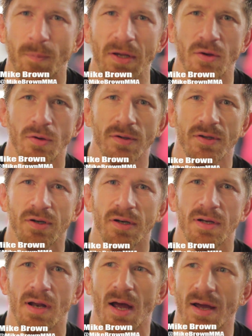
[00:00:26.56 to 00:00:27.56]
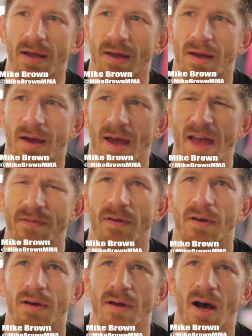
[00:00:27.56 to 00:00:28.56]
been going good. I had
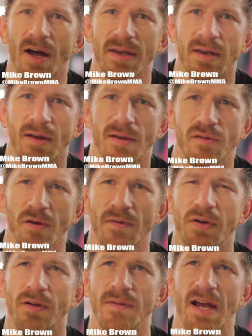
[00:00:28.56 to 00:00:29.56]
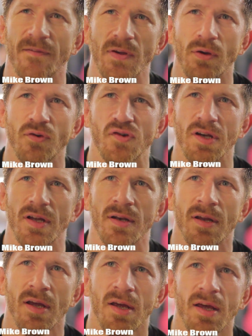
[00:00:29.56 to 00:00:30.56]
the cervical neck
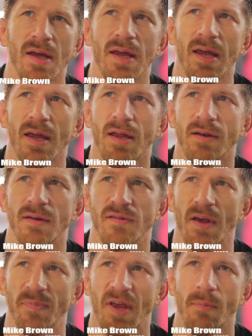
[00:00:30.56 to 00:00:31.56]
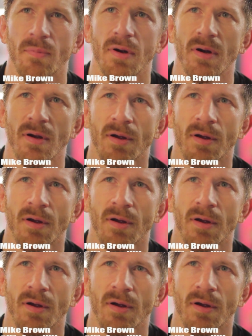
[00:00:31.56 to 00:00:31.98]
fusion in September.